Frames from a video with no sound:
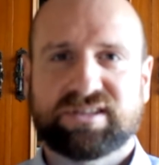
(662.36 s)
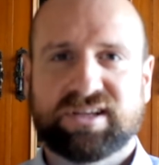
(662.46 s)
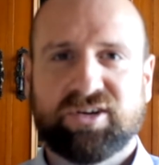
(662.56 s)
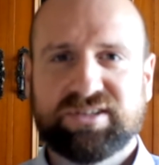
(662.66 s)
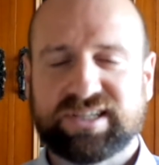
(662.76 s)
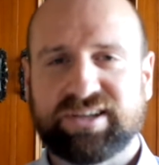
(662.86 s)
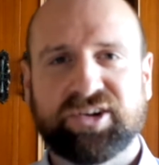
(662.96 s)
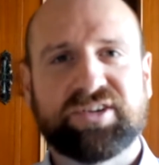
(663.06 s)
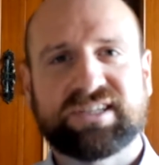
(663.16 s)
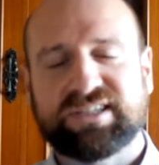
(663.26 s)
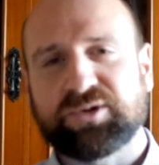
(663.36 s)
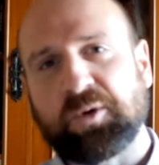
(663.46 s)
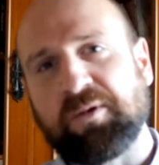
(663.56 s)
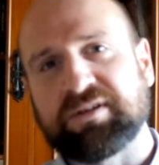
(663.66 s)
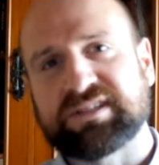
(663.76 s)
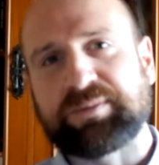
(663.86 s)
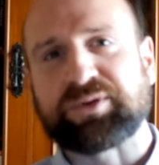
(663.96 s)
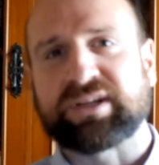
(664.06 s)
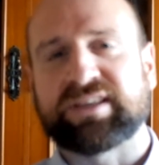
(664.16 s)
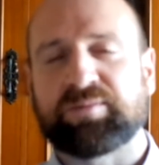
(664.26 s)
the content. You don't teach hormones
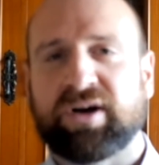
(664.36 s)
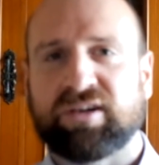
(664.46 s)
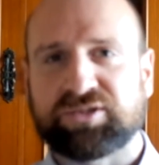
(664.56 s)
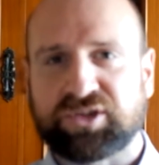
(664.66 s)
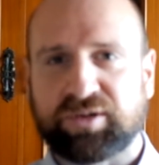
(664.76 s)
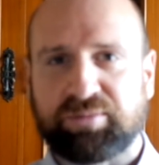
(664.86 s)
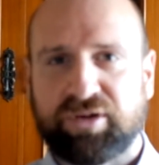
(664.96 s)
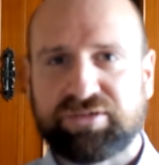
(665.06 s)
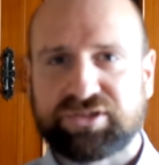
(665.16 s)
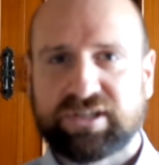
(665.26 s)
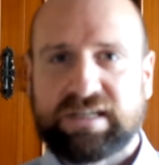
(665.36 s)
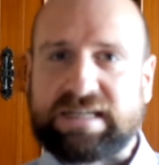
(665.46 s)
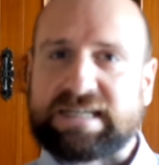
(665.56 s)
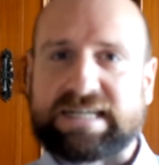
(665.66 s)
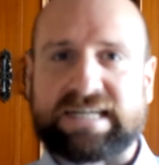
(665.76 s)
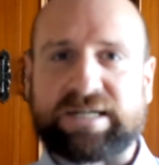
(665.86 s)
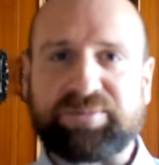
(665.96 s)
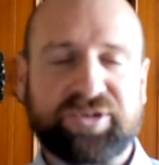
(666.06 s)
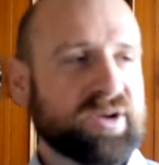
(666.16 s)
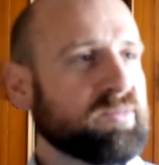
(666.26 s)
separately in the biological approach.
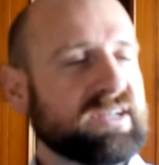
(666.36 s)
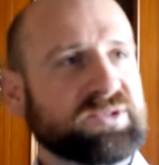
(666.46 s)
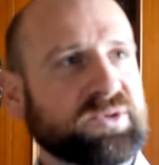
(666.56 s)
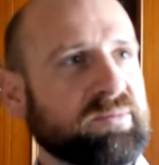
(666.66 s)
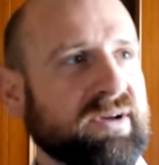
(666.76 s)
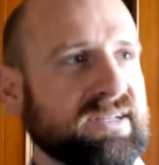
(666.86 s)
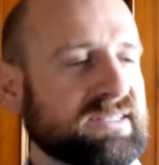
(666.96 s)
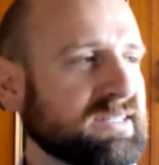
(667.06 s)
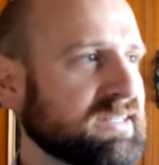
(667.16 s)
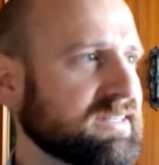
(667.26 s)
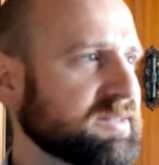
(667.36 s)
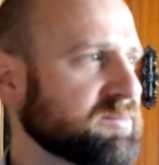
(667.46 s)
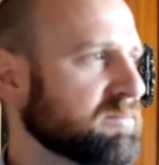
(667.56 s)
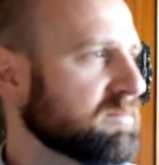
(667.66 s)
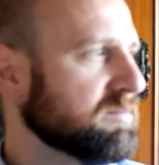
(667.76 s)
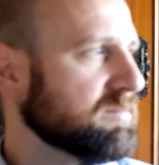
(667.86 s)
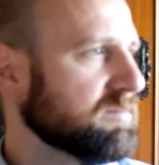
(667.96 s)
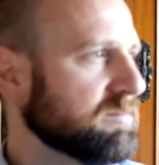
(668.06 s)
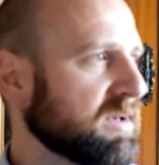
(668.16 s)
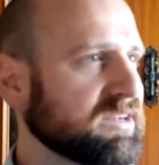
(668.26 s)
You might talk about
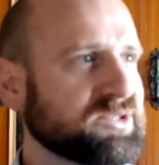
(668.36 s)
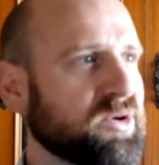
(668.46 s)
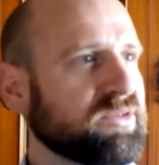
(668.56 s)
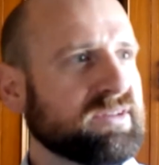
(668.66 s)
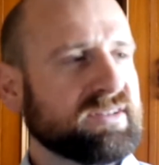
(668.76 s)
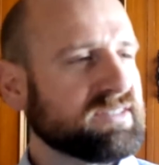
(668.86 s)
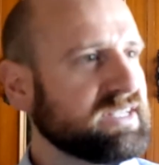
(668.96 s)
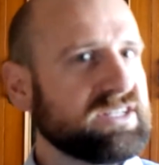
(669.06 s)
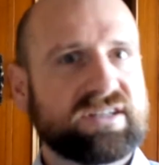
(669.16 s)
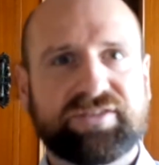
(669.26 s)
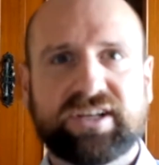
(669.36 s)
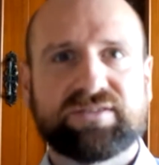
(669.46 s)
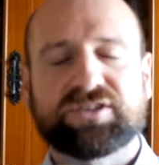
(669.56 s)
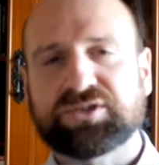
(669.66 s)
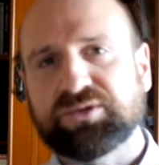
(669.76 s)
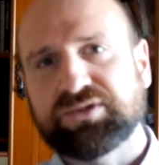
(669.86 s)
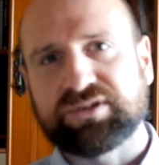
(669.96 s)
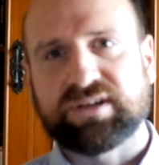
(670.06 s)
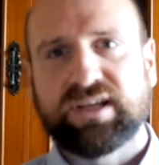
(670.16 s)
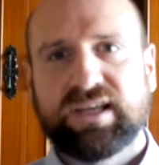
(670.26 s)
melatonin and seasonal affective
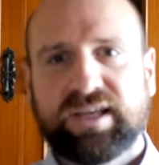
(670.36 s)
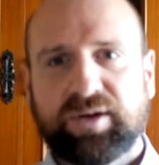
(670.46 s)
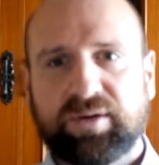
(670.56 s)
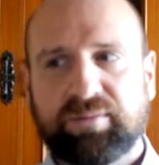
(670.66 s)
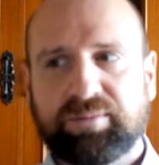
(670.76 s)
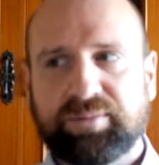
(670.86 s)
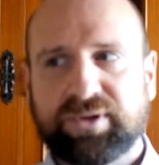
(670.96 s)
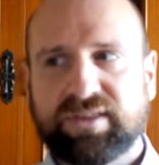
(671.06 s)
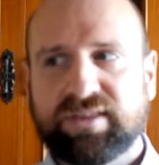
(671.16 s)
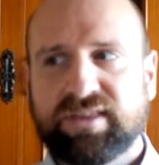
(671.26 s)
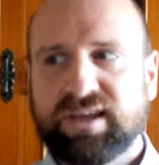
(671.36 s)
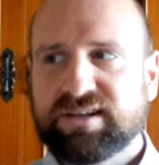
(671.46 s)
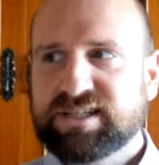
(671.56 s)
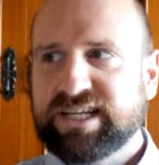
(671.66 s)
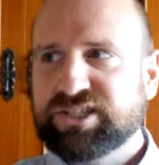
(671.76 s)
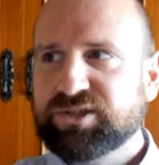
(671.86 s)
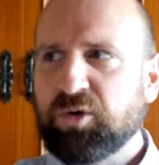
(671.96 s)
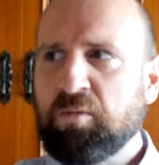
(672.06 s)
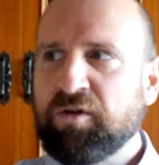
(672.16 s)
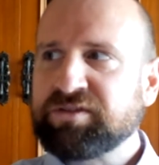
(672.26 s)
disorder, but then teach
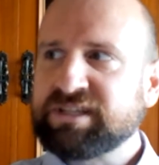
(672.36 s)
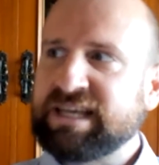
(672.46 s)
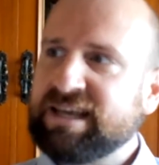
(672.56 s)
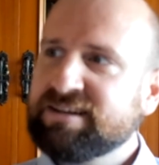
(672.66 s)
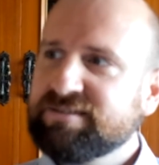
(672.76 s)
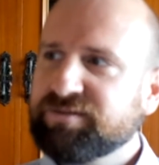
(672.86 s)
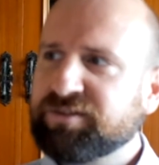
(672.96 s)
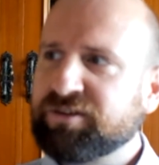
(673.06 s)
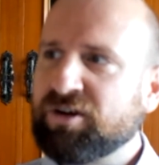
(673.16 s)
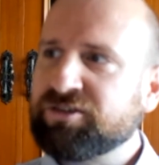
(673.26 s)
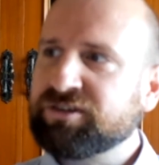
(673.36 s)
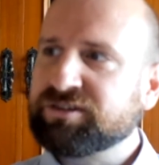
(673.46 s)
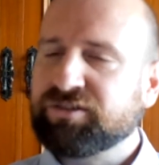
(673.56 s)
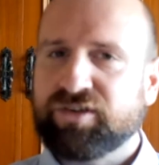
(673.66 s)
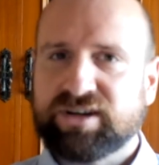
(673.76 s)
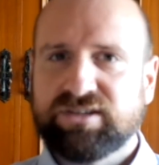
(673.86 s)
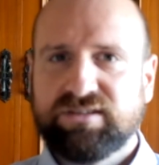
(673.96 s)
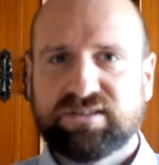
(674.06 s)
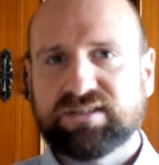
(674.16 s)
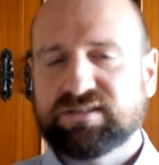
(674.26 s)
hormones again for origins of
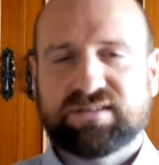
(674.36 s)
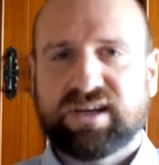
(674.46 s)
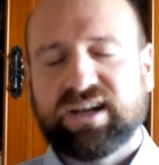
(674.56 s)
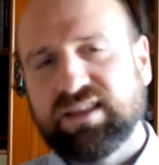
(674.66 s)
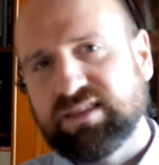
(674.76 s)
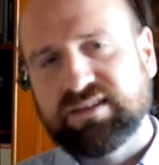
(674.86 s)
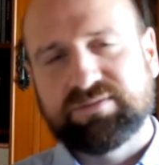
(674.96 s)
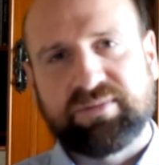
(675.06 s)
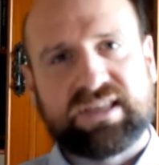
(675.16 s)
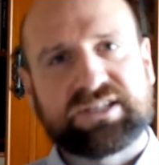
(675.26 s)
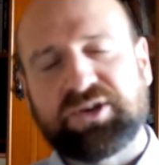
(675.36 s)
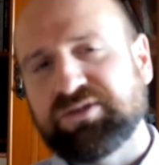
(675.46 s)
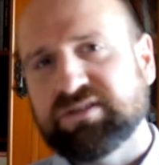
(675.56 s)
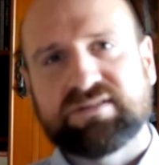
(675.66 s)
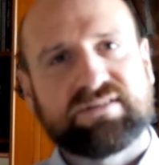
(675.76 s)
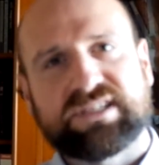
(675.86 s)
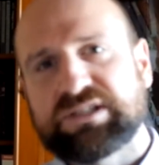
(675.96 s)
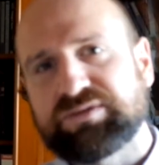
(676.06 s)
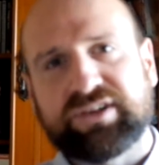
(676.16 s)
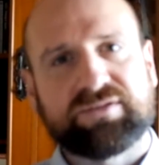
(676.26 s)
attraction. Just cut out the melatonin and
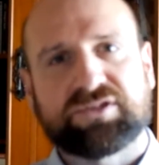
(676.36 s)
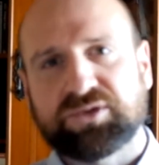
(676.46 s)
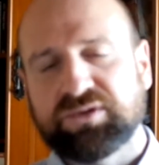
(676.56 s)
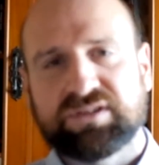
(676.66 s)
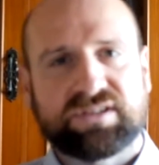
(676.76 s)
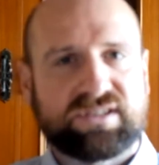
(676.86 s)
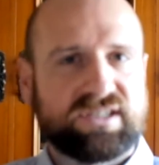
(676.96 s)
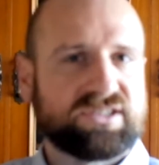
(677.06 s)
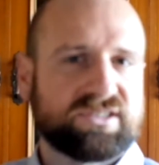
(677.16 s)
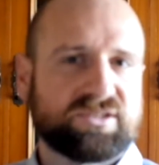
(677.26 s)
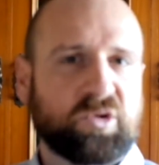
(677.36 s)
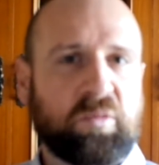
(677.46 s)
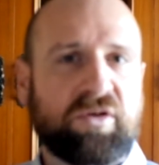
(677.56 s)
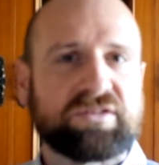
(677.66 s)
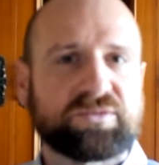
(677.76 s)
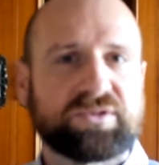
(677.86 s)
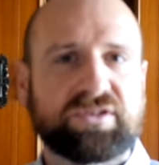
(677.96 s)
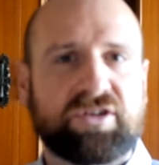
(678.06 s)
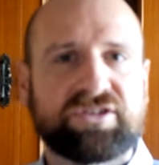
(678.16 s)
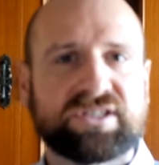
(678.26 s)
seasonal affective disorder, just teach hormones
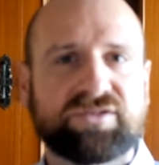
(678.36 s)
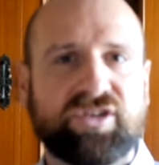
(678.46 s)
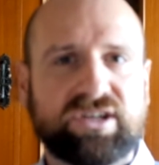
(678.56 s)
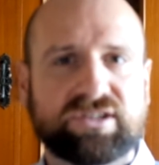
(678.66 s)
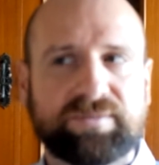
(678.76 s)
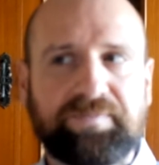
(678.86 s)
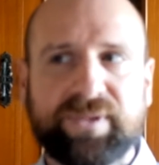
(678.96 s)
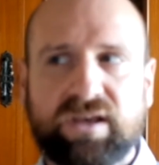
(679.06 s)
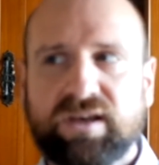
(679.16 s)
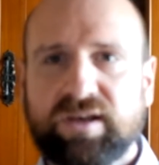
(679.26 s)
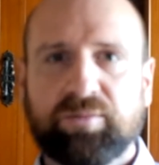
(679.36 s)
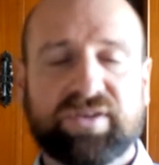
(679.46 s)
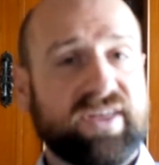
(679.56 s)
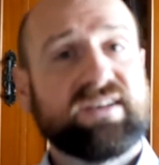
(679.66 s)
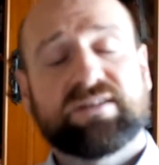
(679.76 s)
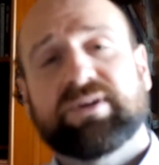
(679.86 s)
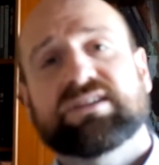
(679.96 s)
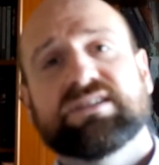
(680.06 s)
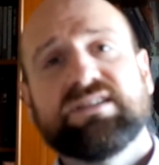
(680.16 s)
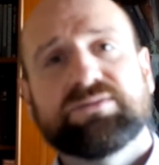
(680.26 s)
with origins of attraction. But if that didn't
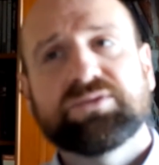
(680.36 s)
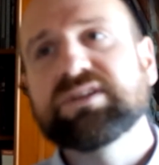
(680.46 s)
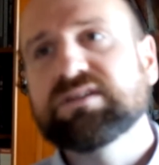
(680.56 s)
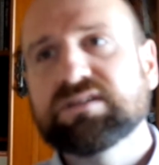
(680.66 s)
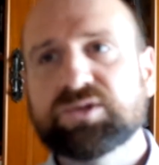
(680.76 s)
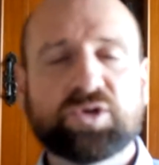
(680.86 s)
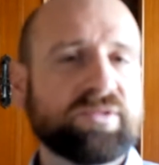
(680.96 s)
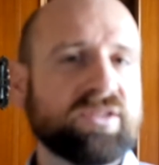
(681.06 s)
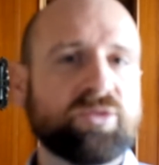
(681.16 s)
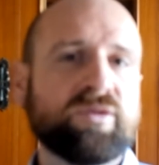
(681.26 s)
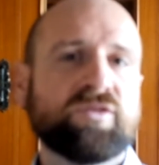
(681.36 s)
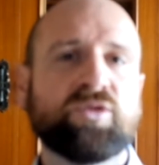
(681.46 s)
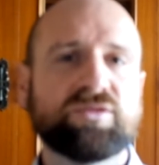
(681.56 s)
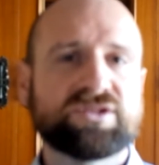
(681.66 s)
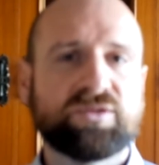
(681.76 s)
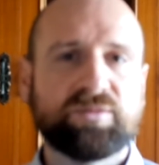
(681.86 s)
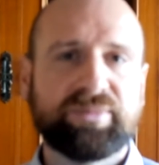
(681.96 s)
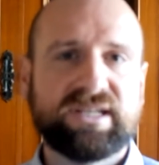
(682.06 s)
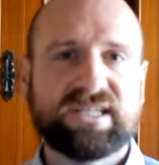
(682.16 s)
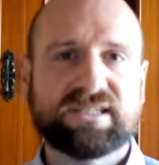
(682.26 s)
make sense, well then talk about the role of cortisol and
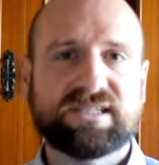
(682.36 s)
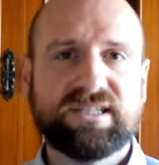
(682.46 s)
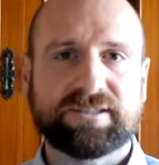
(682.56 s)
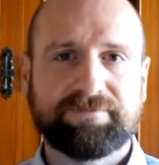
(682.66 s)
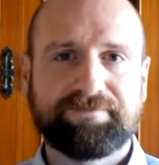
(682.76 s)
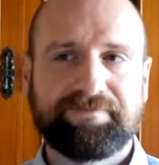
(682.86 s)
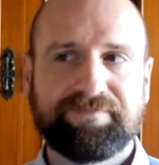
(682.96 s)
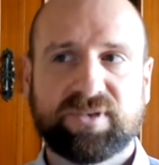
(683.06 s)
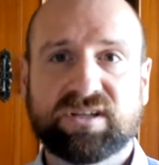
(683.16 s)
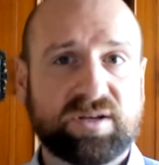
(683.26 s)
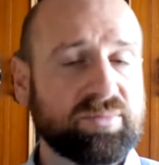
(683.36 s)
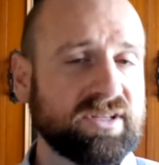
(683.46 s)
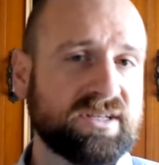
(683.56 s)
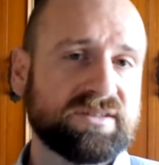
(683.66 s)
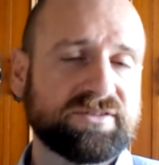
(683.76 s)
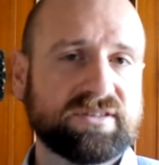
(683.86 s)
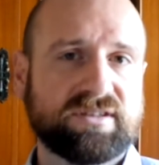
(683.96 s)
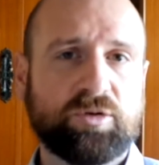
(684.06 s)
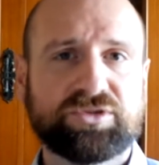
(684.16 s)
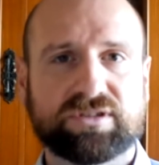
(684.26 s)
PTSD in a completely
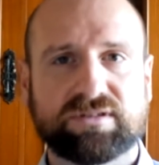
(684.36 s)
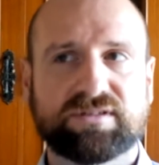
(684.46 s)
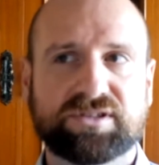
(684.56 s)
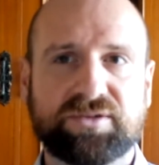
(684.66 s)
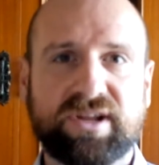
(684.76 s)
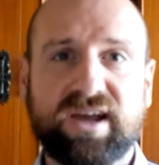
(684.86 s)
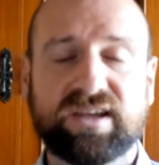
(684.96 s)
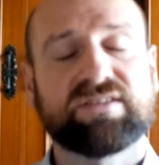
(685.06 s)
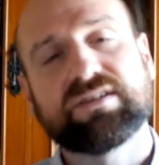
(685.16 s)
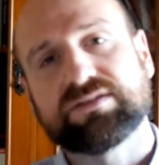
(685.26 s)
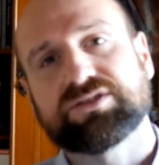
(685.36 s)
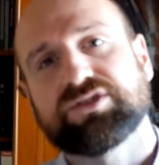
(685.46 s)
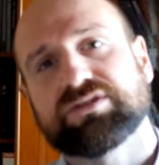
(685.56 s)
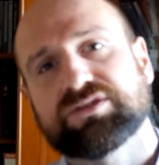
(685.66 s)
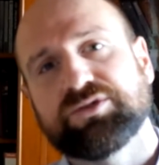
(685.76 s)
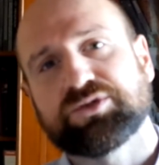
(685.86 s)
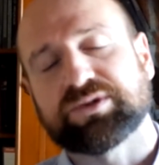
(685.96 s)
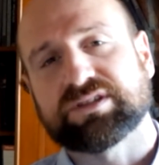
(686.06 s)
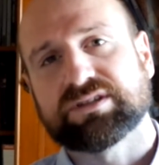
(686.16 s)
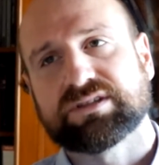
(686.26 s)
different option. So now you've given students 2
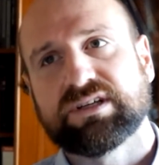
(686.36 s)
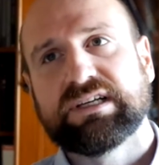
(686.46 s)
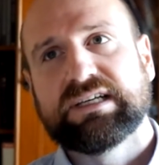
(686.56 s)
choices.